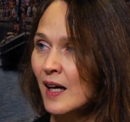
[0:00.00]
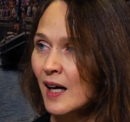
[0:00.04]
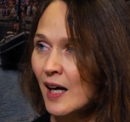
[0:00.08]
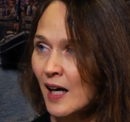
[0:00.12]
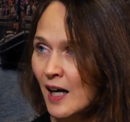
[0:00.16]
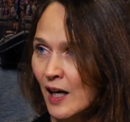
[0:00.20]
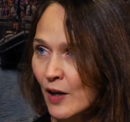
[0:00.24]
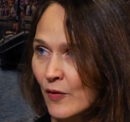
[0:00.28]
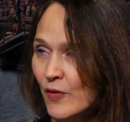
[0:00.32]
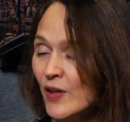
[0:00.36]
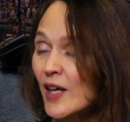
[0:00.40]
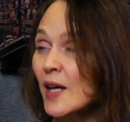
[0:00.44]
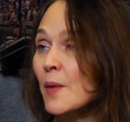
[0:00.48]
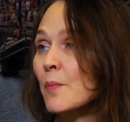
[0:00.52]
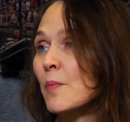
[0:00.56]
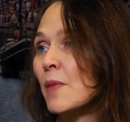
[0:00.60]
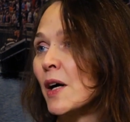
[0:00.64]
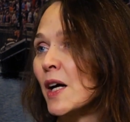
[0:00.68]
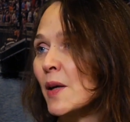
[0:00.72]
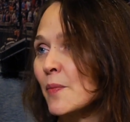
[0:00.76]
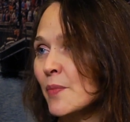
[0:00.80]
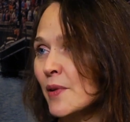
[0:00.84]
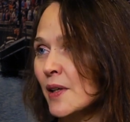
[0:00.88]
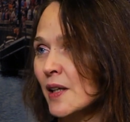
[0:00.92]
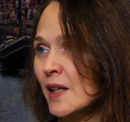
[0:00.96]
how they
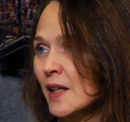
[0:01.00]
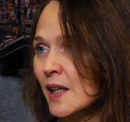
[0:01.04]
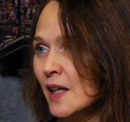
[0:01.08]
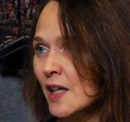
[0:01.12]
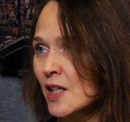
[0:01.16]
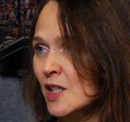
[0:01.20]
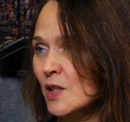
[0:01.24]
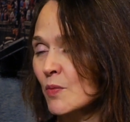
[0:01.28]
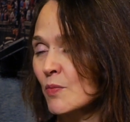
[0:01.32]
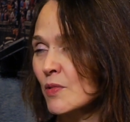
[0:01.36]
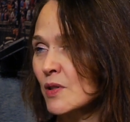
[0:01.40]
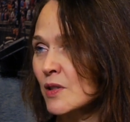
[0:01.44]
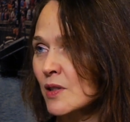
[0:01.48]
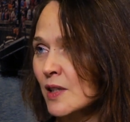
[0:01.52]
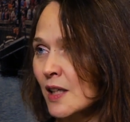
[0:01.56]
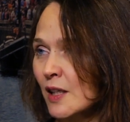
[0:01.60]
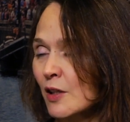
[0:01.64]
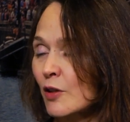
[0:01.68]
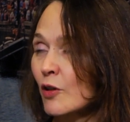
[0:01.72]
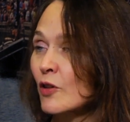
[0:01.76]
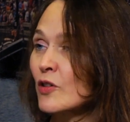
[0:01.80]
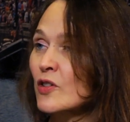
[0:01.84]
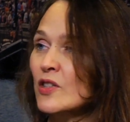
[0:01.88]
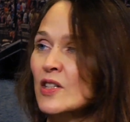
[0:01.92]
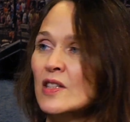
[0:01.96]
might be engaging with
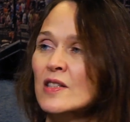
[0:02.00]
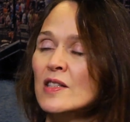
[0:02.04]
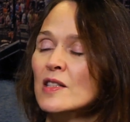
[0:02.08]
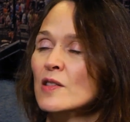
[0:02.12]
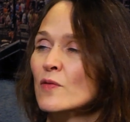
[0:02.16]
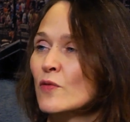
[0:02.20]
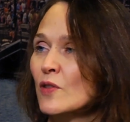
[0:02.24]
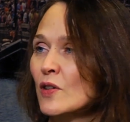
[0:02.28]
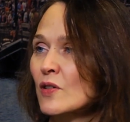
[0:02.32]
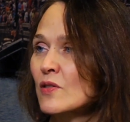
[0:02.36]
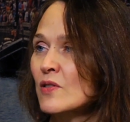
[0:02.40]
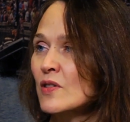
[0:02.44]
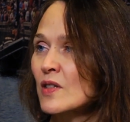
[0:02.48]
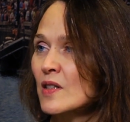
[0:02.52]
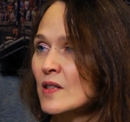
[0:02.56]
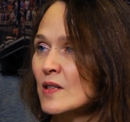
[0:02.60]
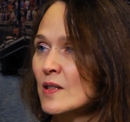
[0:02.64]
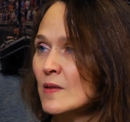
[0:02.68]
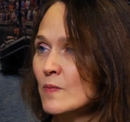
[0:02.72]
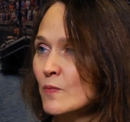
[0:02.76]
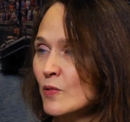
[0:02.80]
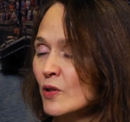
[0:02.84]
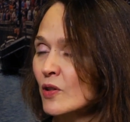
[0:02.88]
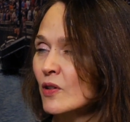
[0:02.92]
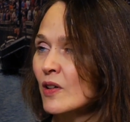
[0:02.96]
technologies as
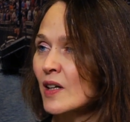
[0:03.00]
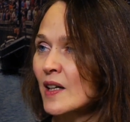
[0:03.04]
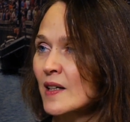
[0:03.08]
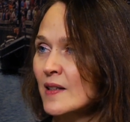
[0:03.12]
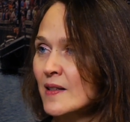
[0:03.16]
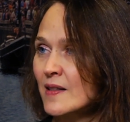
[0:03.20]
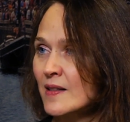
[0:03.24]
futures progress.